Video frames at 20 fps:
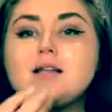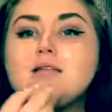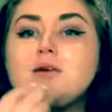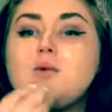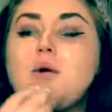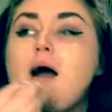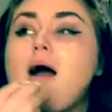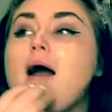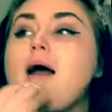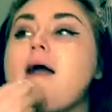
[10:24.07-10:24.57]

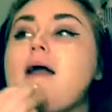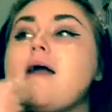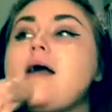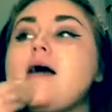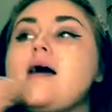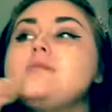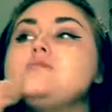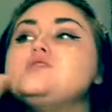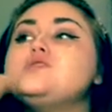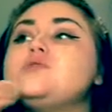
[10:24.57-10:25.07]
why
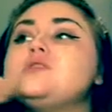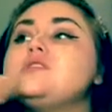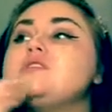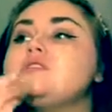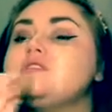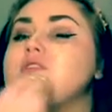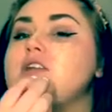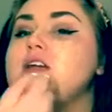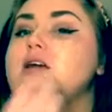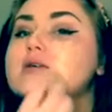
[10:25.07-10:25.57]
I'm doing this
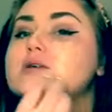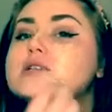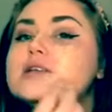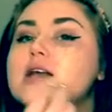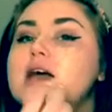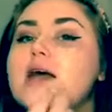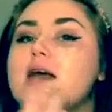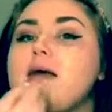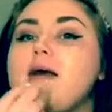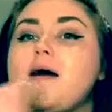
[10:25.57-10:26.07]
video
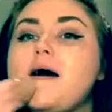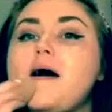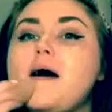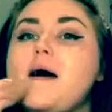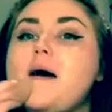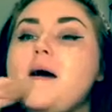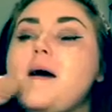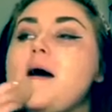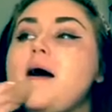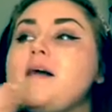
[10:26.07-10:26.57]
today.
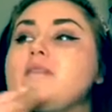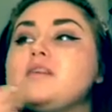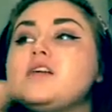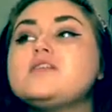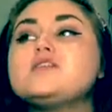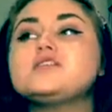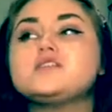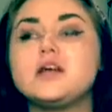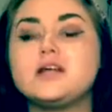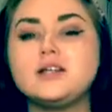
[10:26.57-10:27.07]
I've
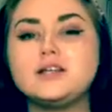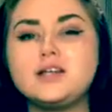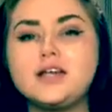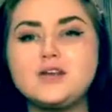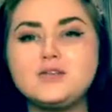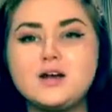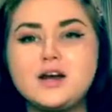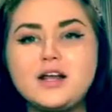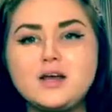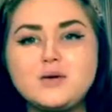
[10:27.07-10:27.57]
never done a get
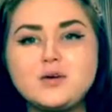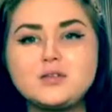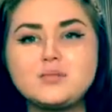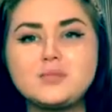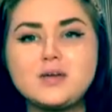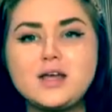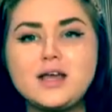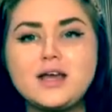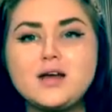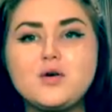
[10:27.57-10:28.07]
ready with
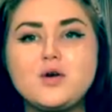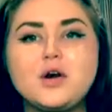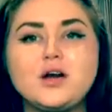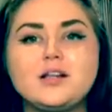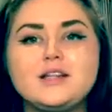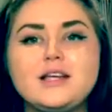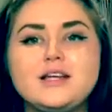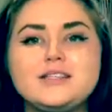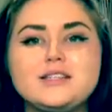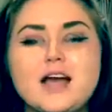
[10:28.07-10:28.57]
me, or
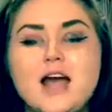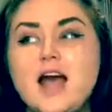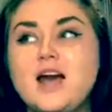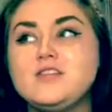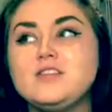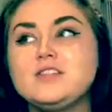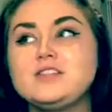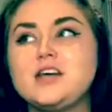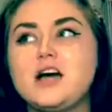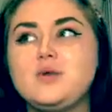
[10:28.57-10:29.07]
at least I
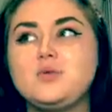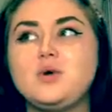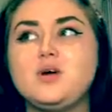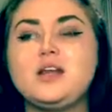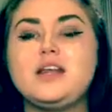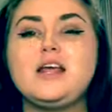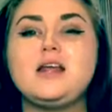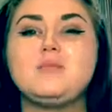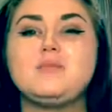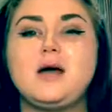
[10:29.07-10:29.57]
haven't done one
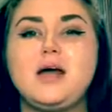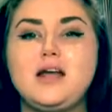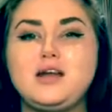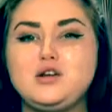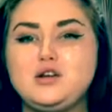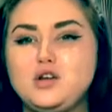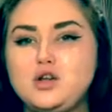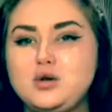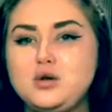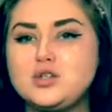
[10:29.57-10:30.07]
in my
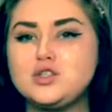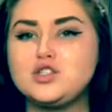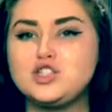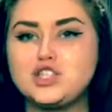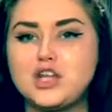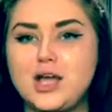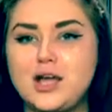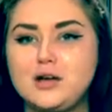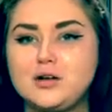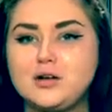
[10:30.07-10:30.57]
newest
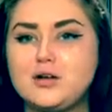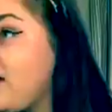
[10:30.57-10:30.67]
channel.